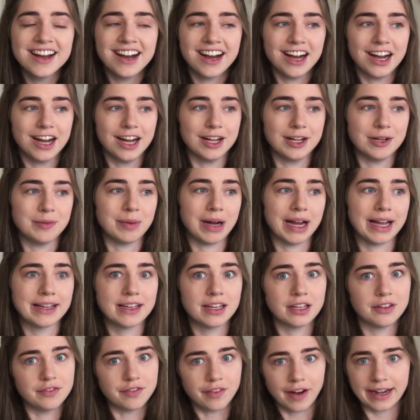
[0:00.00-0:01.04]
I
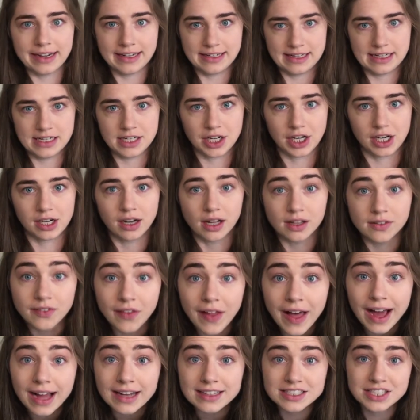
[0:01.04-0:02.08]
confided in her a
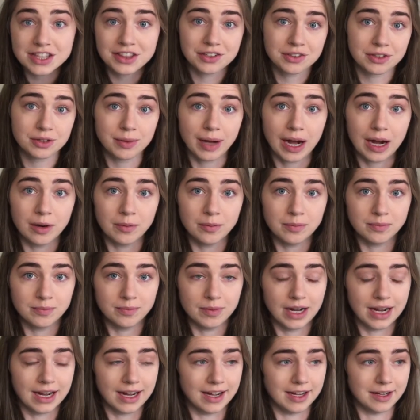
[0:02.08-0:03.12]
lot throughout
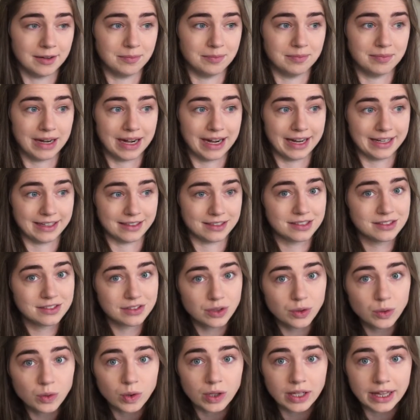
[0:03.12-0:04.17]
my
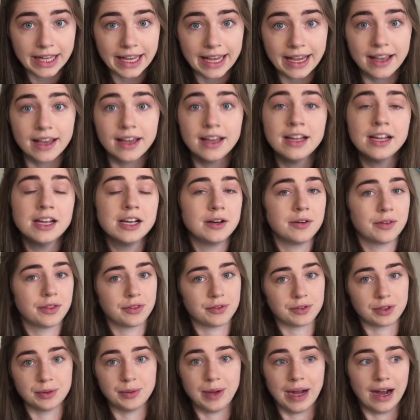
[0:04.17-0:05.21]
schooling,
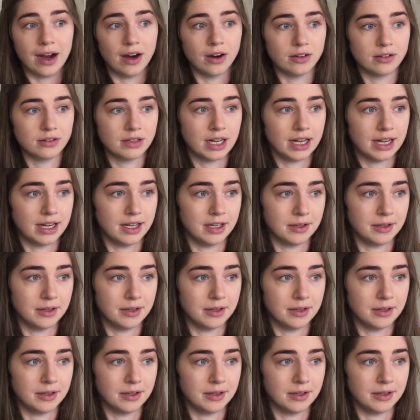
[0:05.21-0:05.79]
throughout